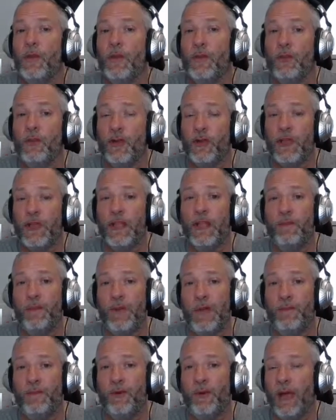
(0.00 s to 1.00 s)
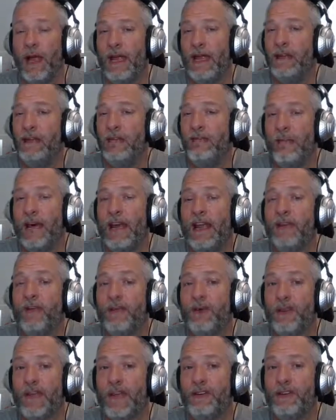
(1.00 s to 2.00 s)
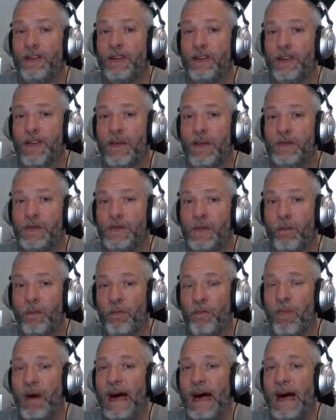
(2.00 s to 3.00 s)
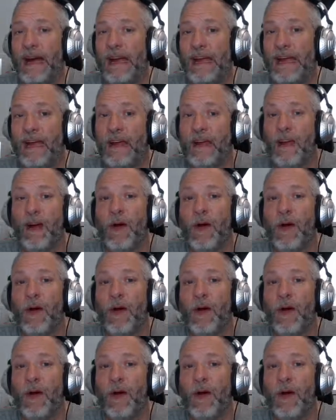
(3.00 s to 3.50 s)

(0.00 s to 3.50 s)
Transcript: looking at people and defining relationships by